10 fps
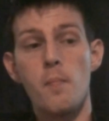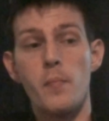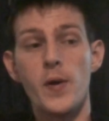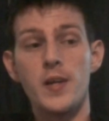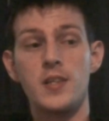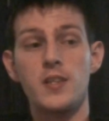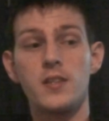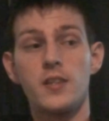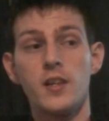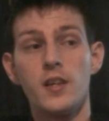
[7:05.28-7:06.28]
But
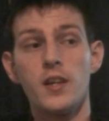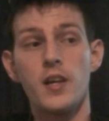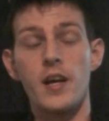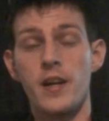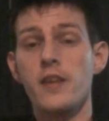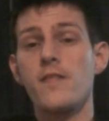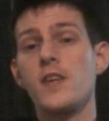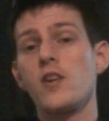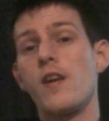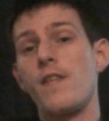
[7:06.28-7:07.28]
another
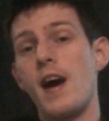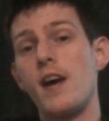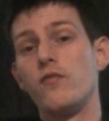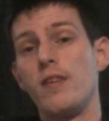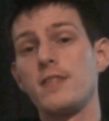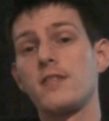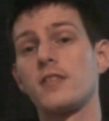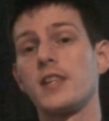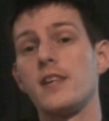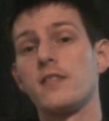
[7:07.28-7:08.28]
video I've had
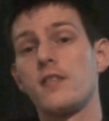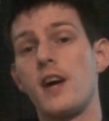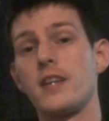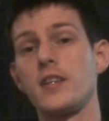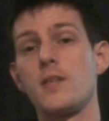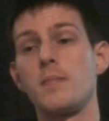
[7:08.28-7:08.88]
recently is an idea,